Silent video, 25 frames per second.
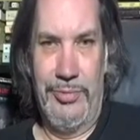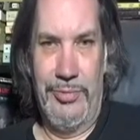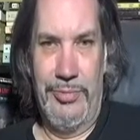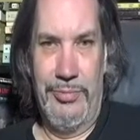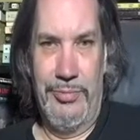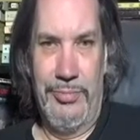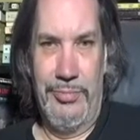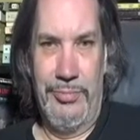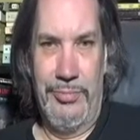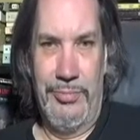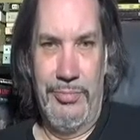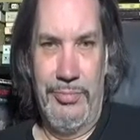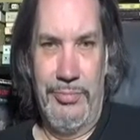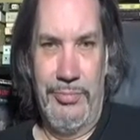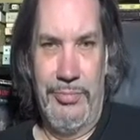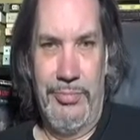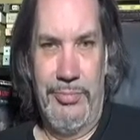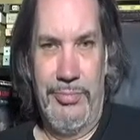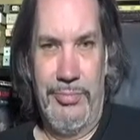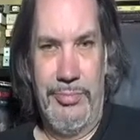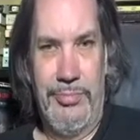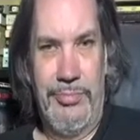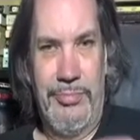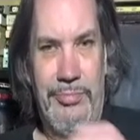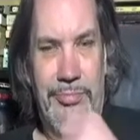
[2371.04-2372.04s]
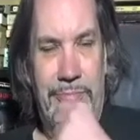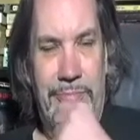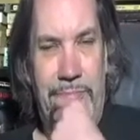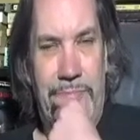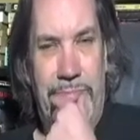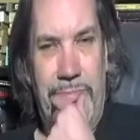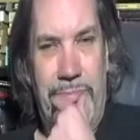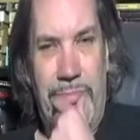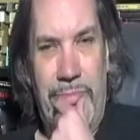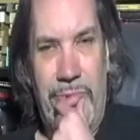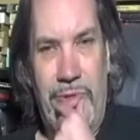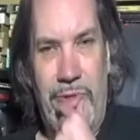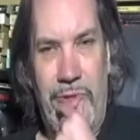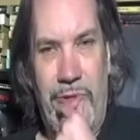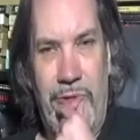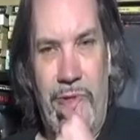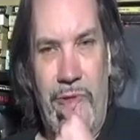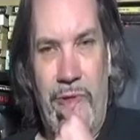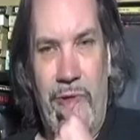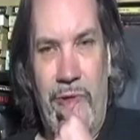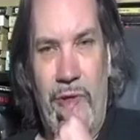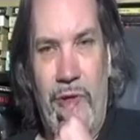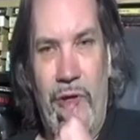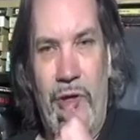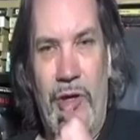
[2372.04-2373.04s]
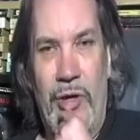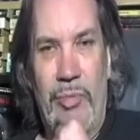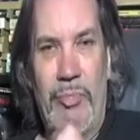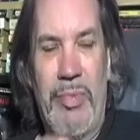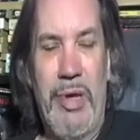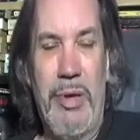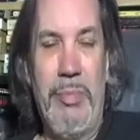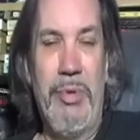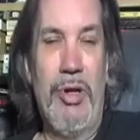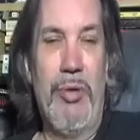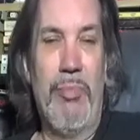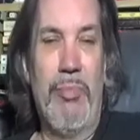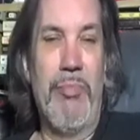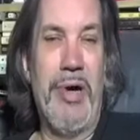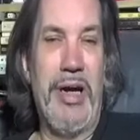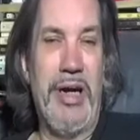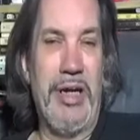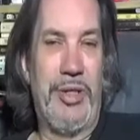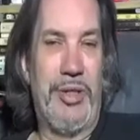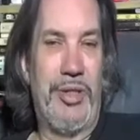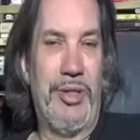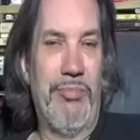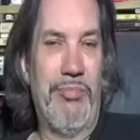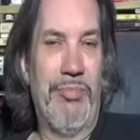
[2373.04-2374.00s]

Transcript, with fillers: Yeah, equipment has become, maybe not make them,